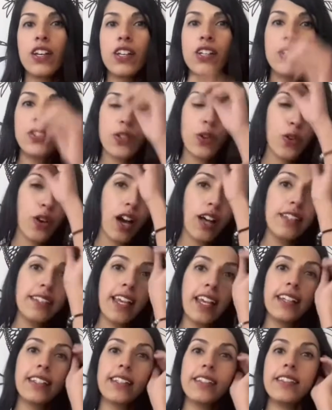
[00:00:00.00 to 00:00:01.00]
So
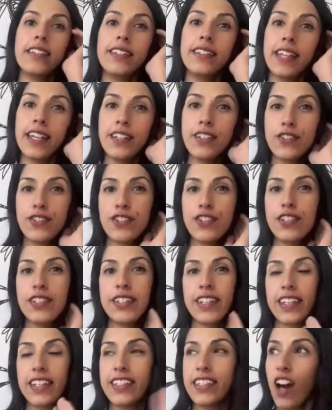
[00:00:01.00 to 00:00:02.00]
Contact in the Desert
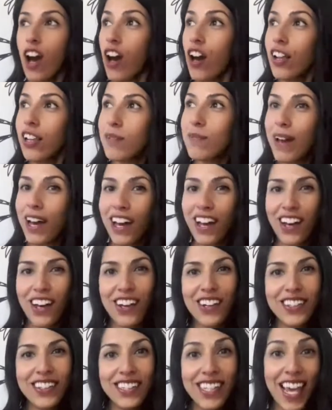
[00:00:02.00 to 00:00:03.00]
is all
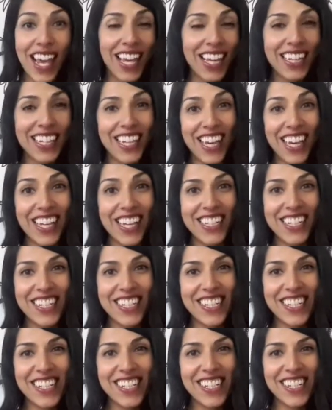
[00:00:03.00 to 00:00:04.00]
about
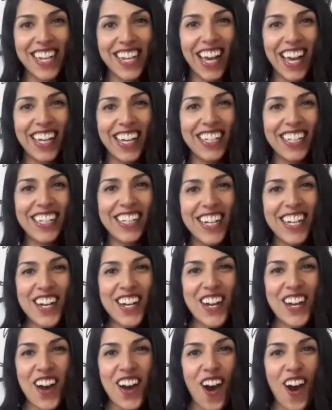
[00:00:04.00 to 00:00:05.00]
aliens,
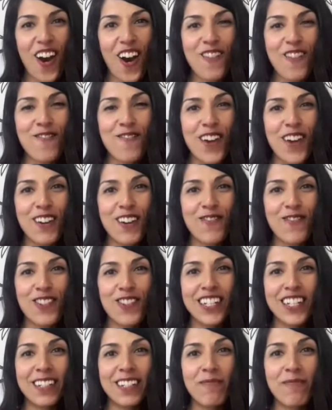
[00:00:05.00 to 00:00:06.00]
our
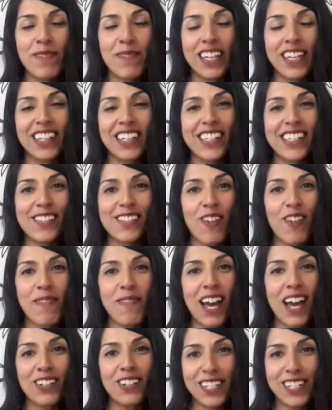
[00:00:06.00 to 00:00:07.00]
favorite beings from
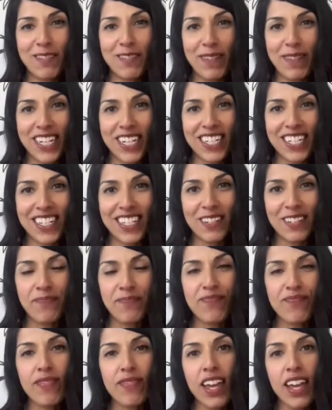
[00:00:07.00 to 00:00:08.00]
outer space.
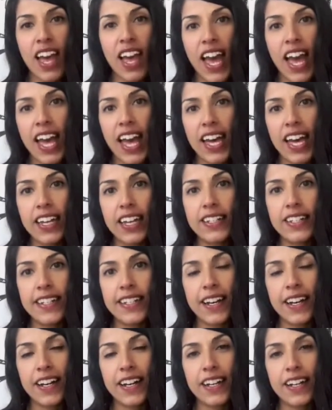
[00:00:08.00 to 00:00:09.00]
And
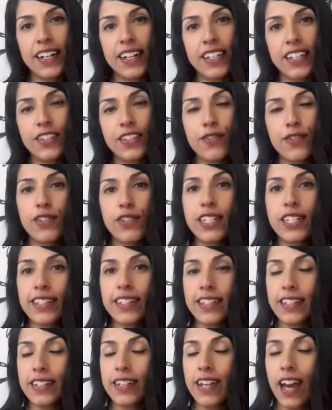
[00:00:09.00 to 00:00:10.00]
the
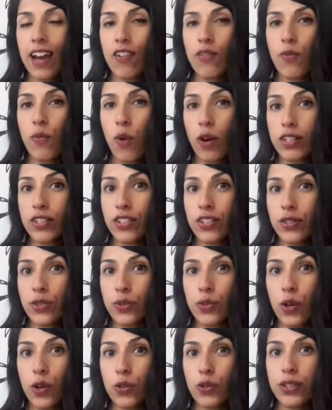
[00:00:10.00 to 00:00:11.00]
reason I wanted to
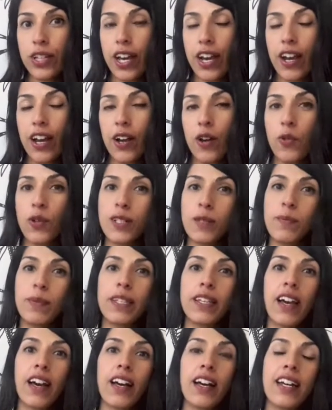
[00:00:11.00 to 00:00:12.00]
go there was
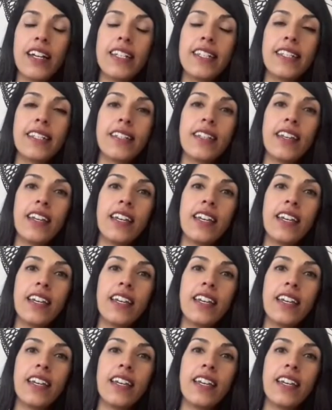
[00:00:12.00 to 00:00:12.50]
because